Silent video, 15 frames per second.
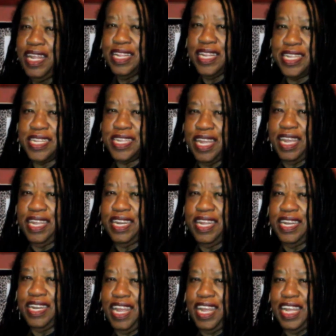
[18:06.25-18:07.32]
the state
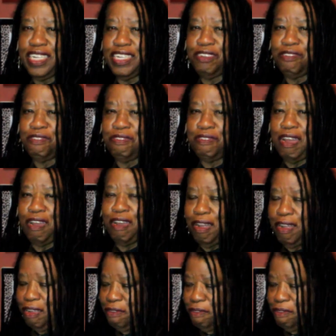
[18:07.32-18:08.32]
and national uh,